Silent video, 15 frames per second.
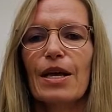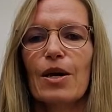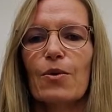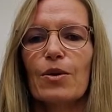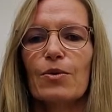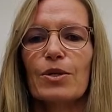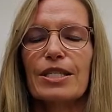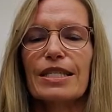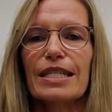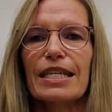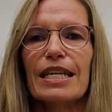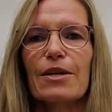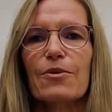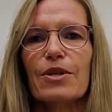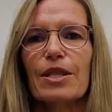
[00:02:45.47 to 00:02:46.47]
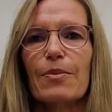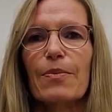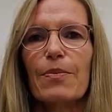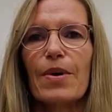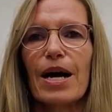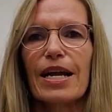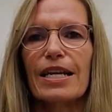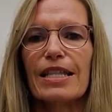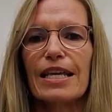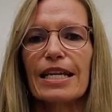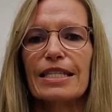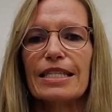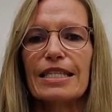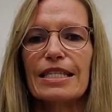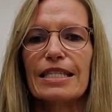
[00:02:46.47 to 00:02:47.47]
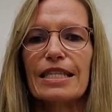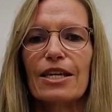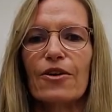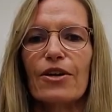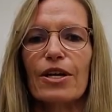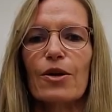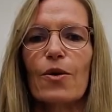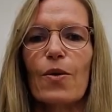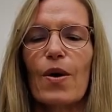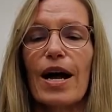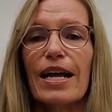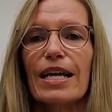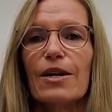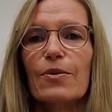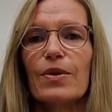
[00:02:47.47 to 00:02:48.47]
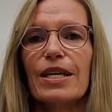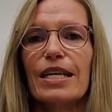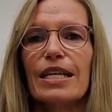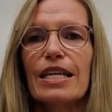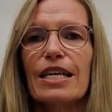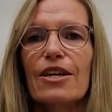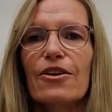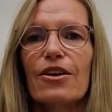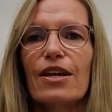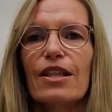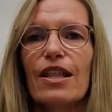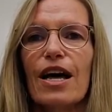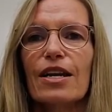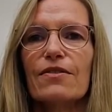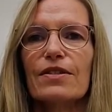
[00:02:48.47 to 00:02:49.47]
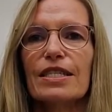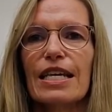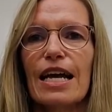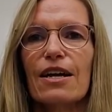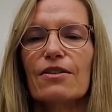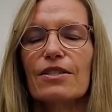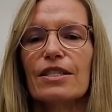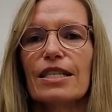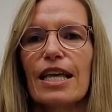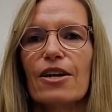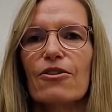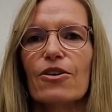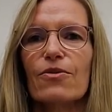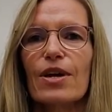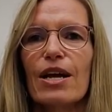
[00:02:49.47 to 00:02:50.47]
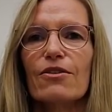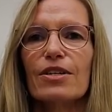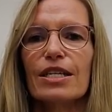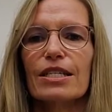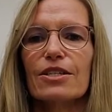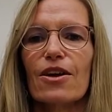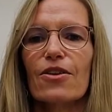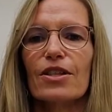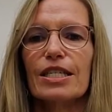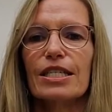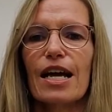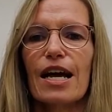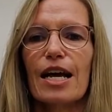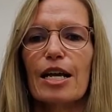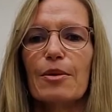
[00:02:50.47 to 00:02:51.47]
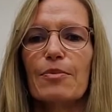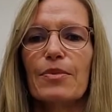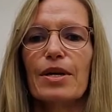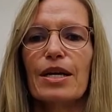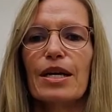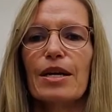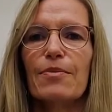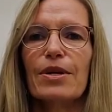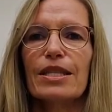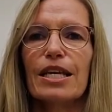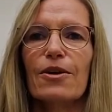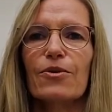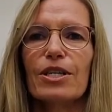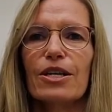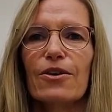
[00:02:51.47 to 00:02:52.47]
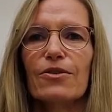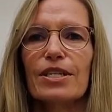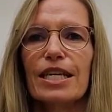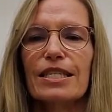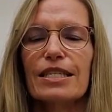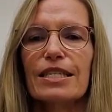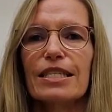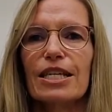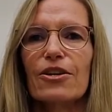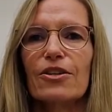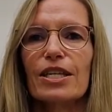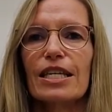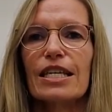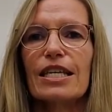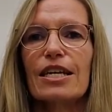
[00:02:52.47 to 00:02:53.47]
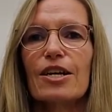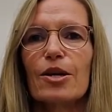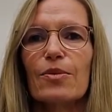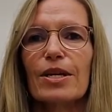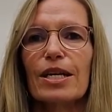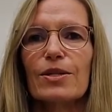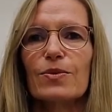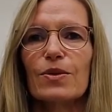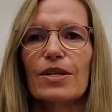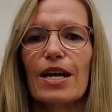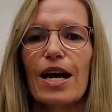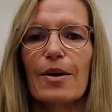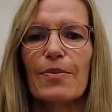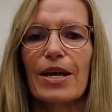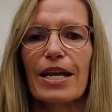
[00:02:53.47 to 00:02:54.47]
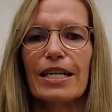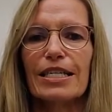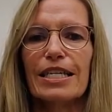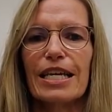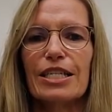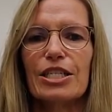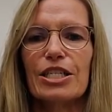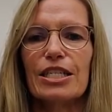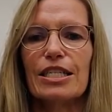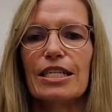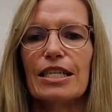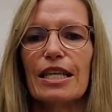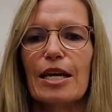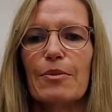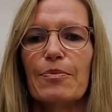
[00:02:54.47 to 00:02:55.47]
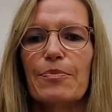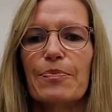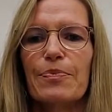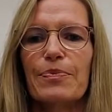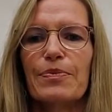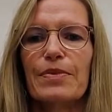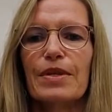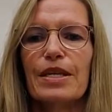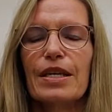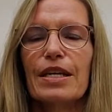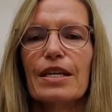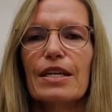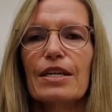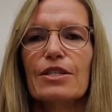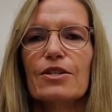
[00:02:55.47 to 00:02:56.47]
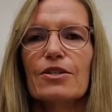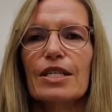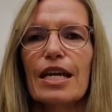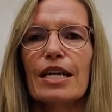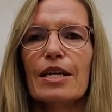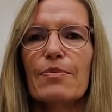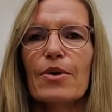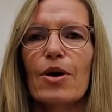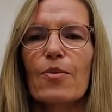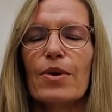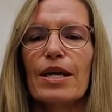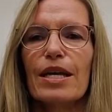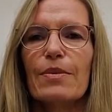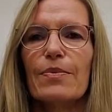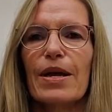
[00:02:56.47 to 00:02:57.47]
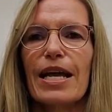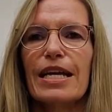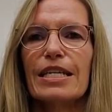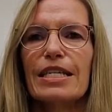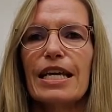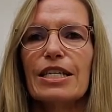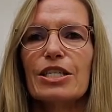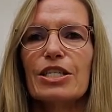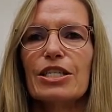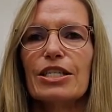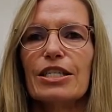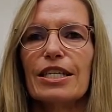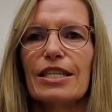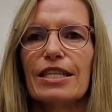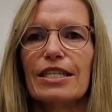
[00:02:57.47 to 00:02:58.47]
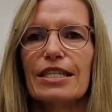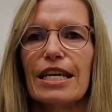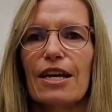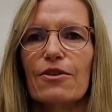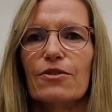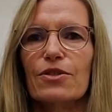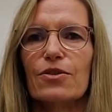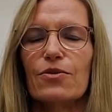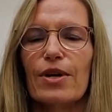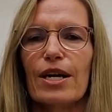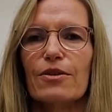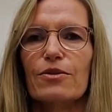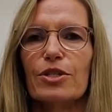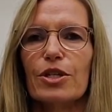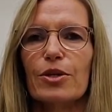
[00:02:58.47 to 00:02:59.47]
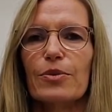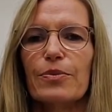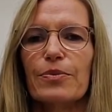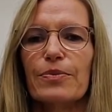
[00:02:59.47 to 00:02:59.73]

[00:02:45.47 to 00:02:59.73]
When we're sitting with a body that's still and quiet, we can hear a lot of sounds that are around us all the time, but that we don't necessarily hear because we're not paying attention to them. So take a moment and pay attention to the sounds around you.